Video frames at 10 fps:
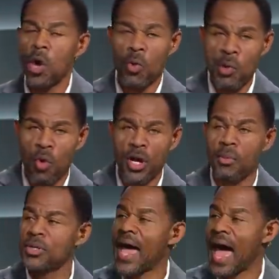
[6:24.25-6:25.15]
We want him
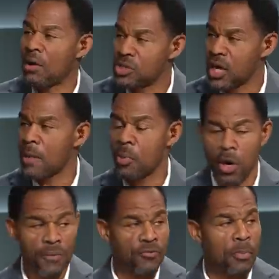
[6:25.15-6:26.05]
on the outside
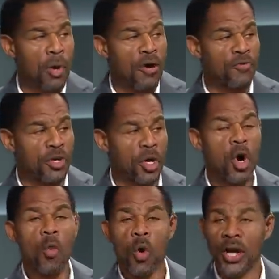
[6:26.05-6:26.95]
part of the football field
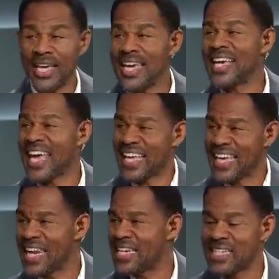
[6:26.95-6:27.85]
where he can
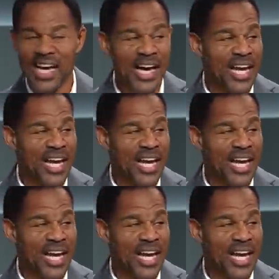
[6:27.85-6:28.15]
get it done.